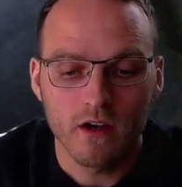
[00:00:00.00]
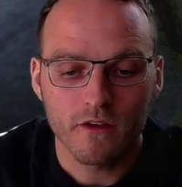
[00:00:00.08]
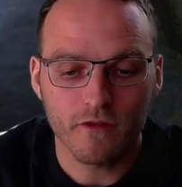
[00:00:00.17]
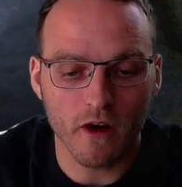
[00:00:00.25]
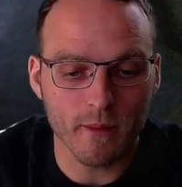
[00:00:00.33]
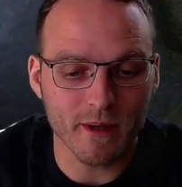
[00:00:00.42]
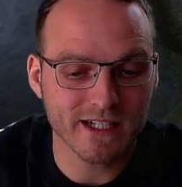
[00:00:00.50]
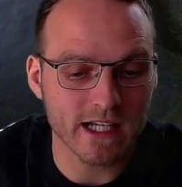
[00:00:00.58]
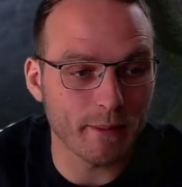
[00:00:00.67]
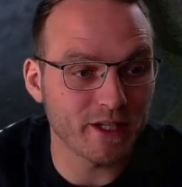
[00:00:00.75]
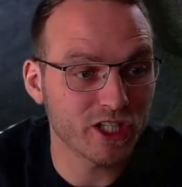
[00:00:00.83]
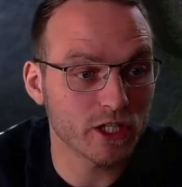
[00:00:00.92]
from
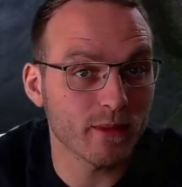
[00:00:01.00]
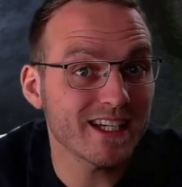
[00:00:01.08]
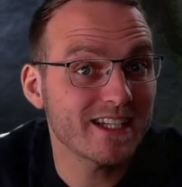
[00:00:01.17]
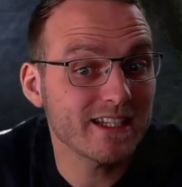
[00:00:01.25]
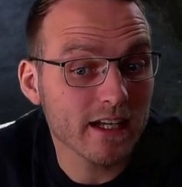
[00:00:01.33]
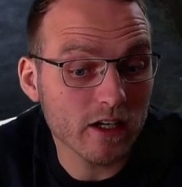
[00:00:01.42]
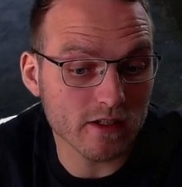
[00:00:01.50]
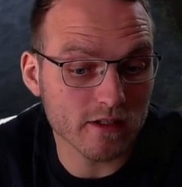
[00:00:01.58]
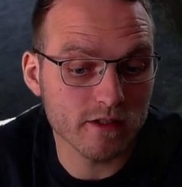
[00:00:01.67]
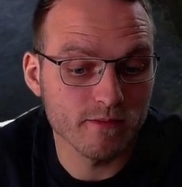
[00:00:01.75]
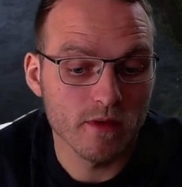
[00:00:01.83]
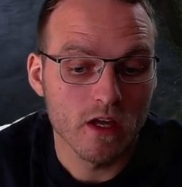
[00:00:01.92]
establishing my stickers.